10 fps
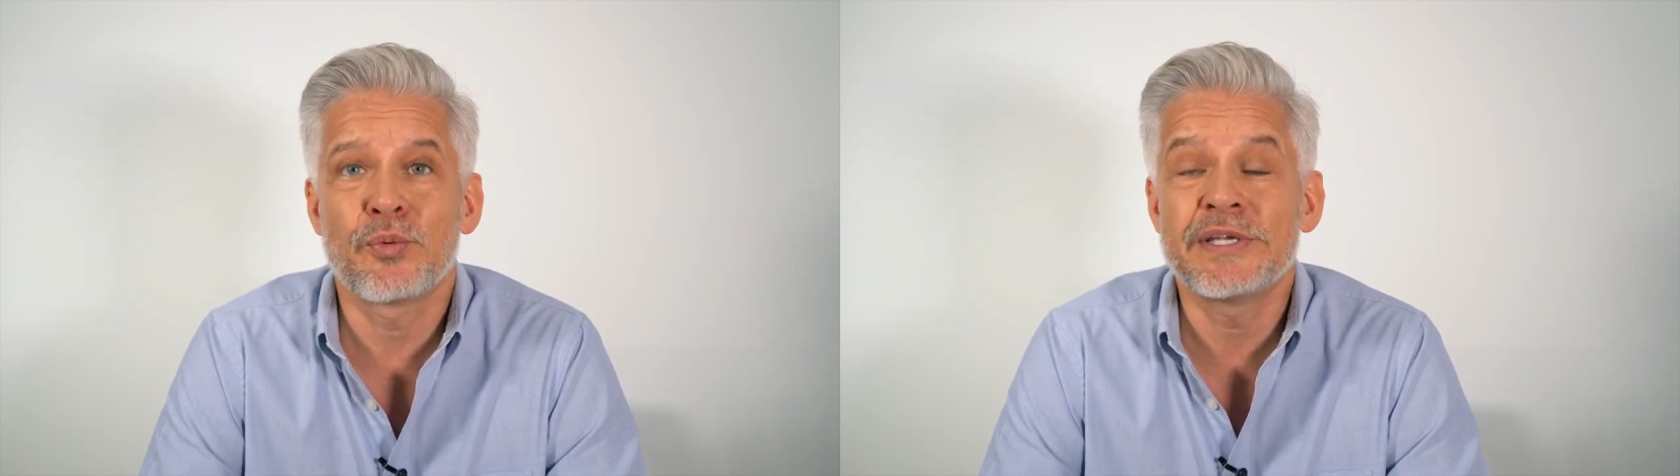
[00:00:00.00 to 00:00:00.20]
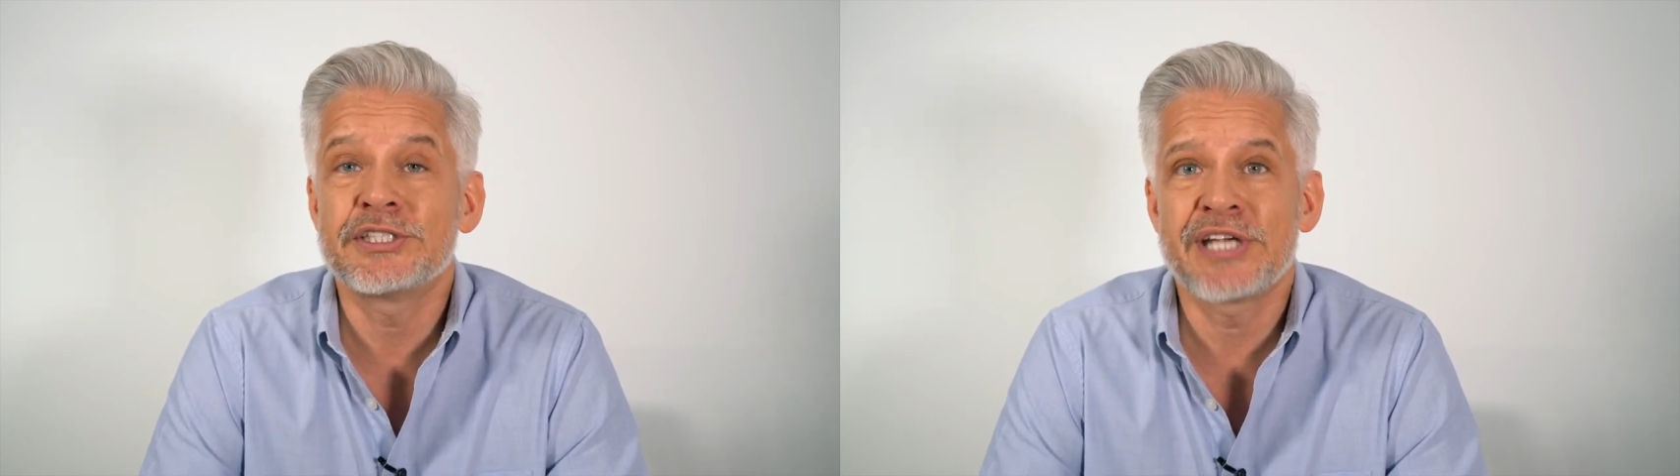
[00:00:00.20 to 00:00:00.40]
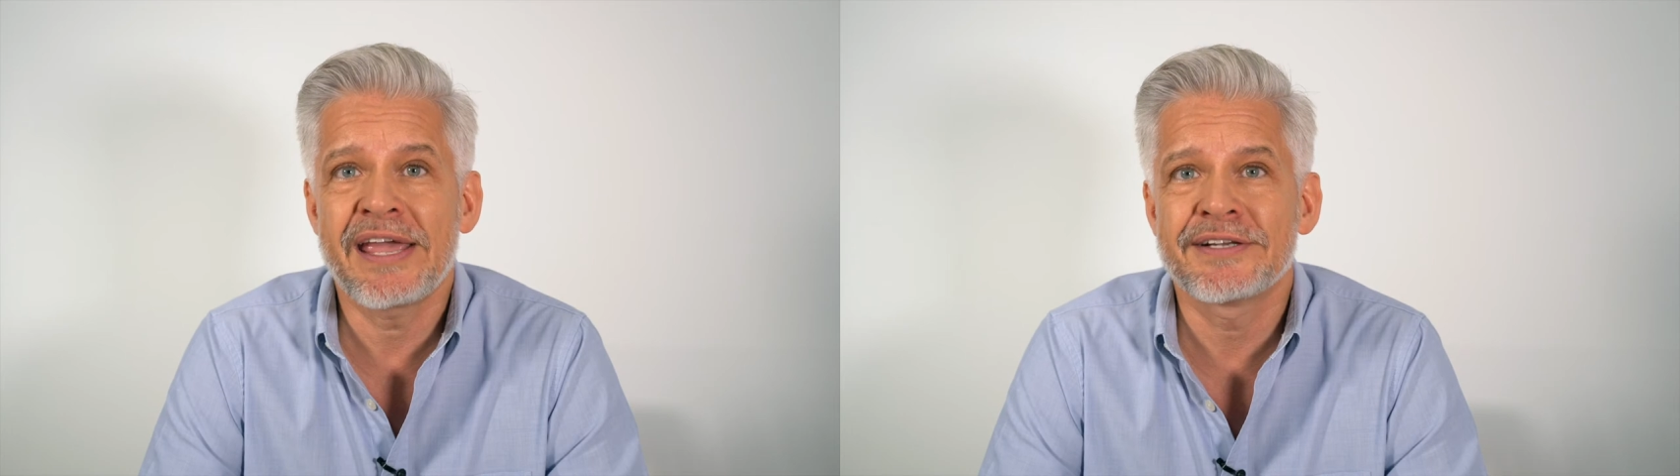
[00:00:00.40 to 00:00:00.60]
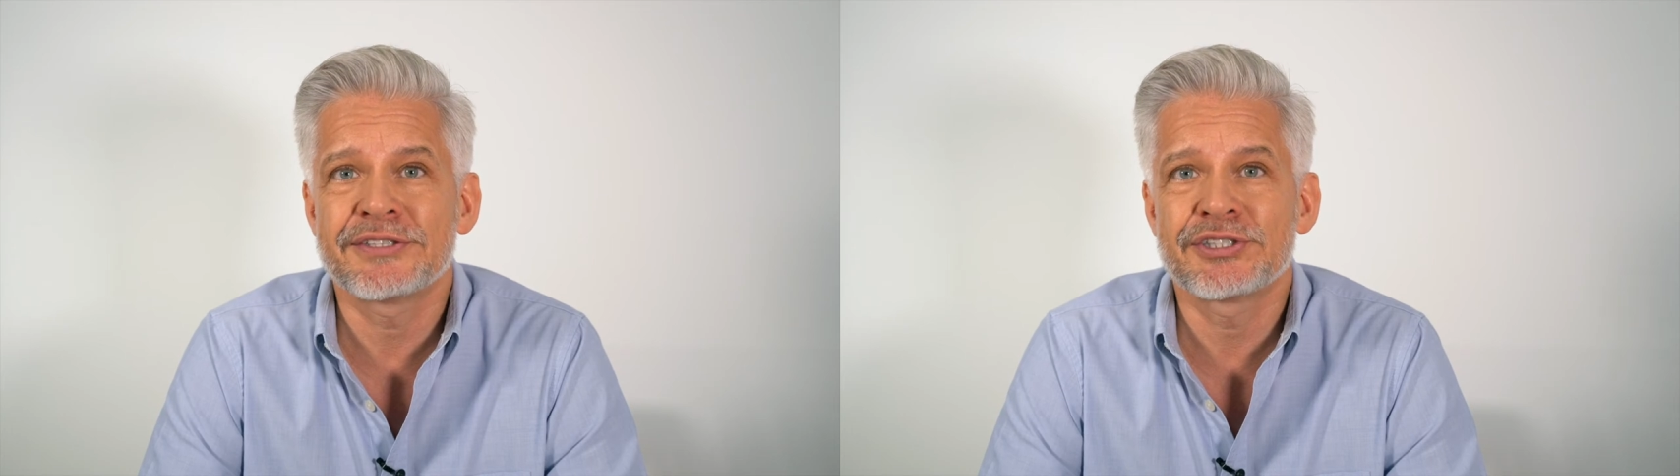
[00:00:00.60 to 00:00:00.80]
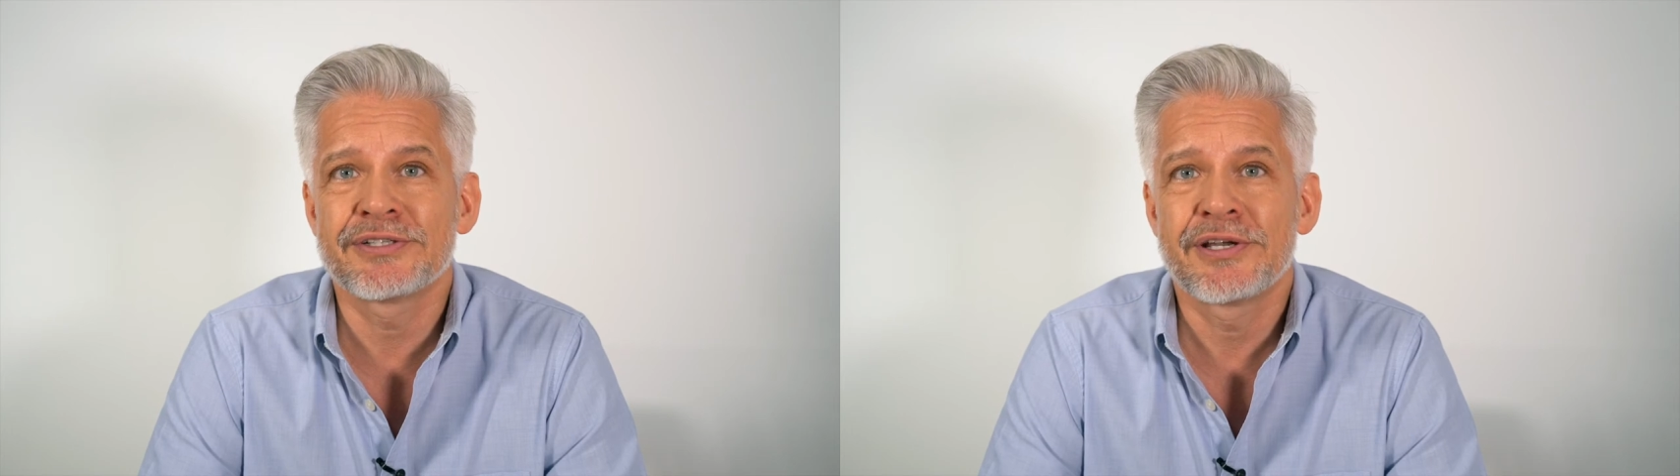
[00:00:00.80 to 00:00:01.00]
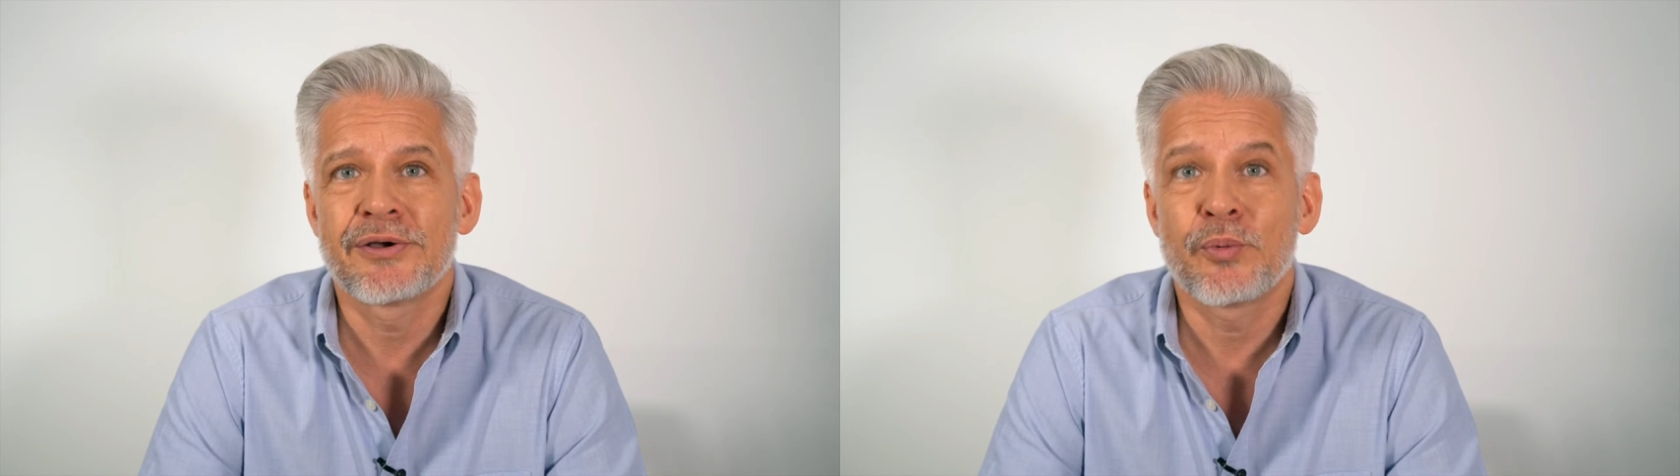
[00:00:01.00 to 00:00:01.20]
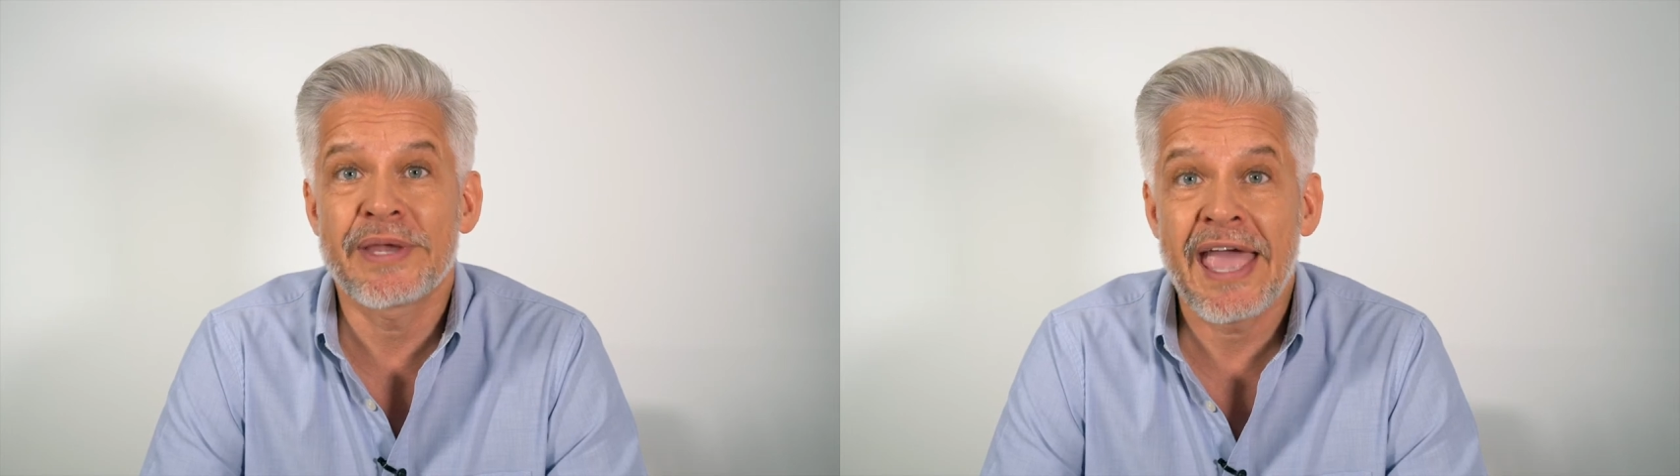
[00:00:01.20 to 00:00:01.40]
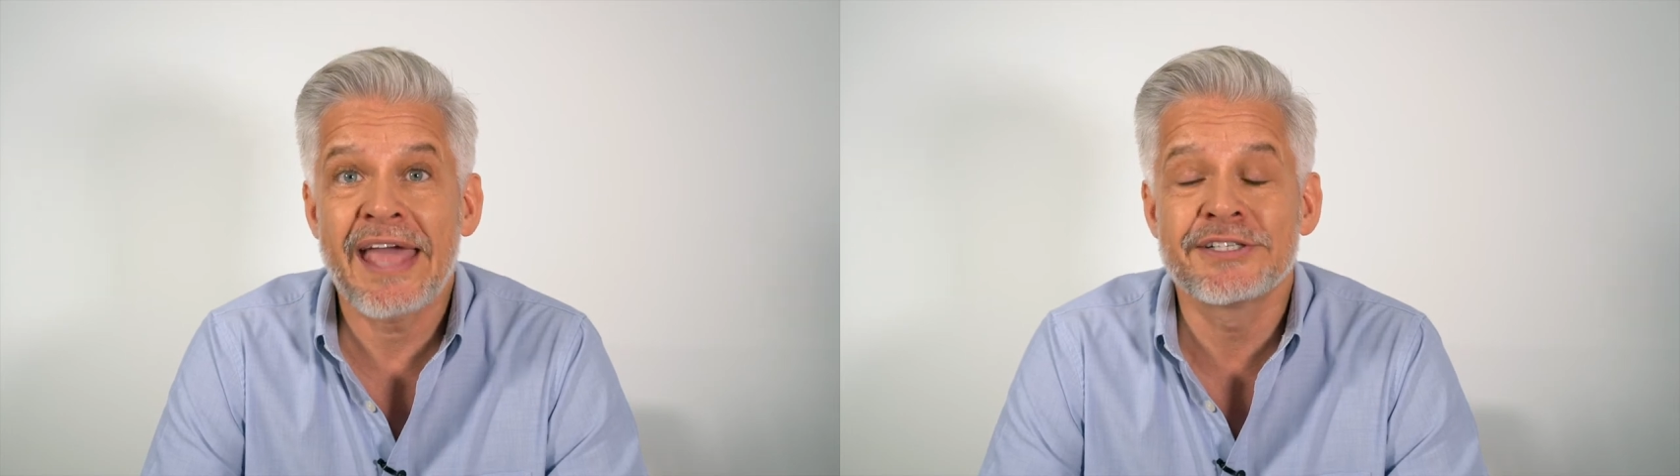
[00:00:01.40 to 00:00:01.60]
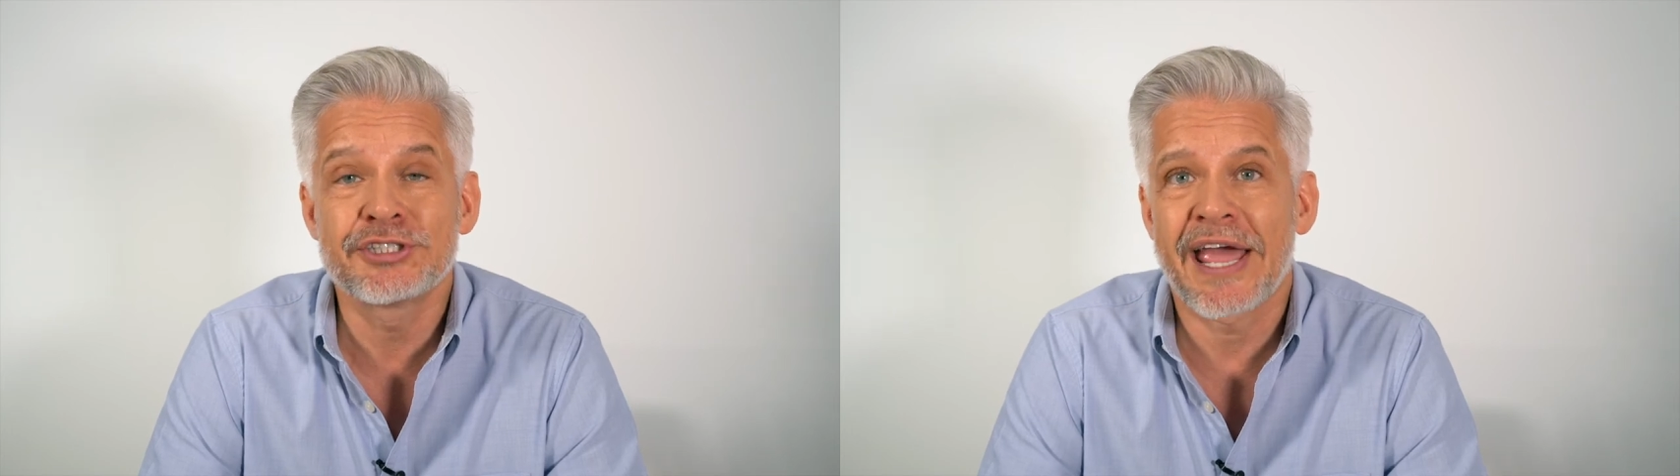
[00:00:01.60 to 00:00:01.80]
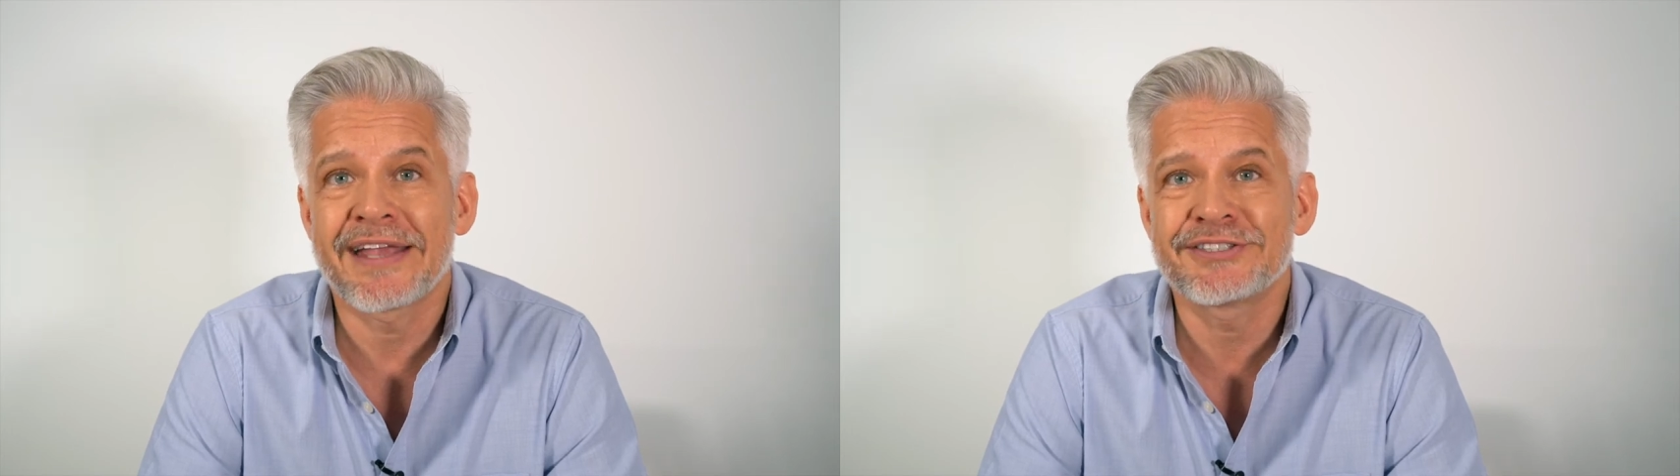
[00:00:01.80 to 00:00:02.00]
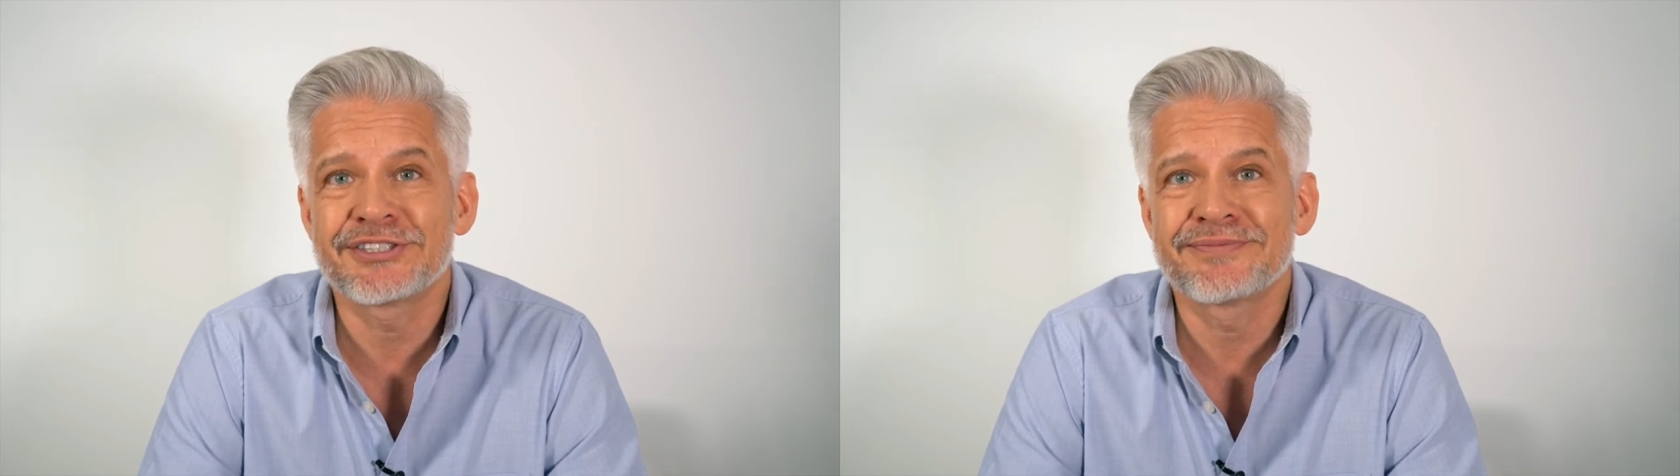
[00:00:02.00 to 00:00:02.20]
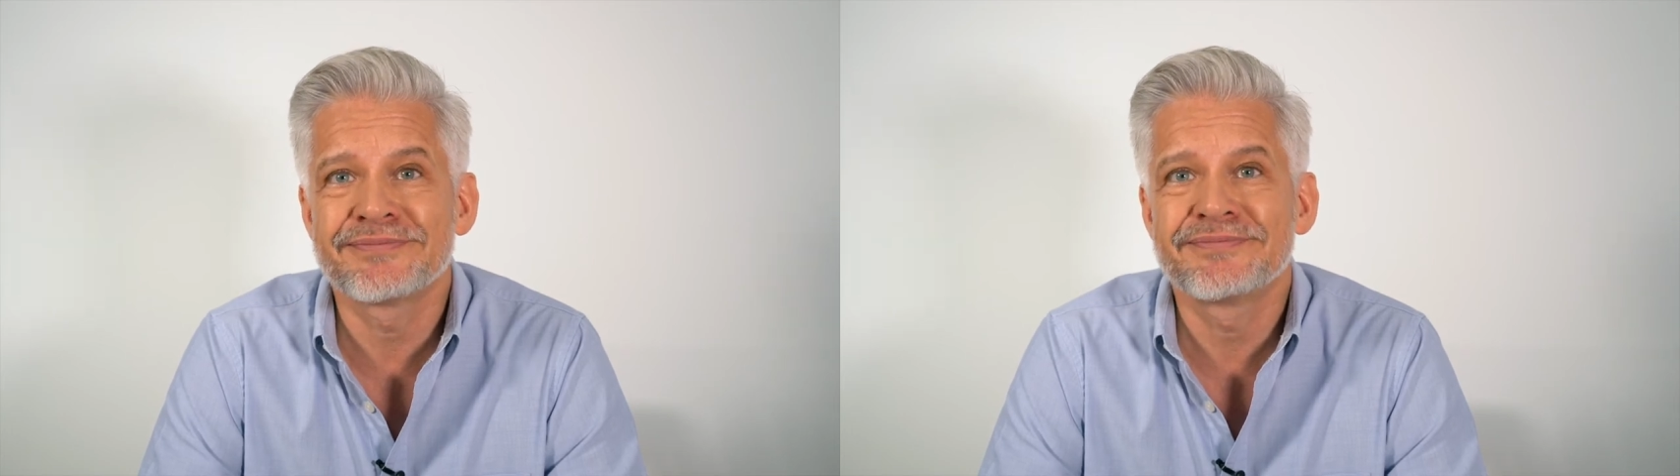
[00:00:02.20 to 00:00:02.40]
We change. We can change.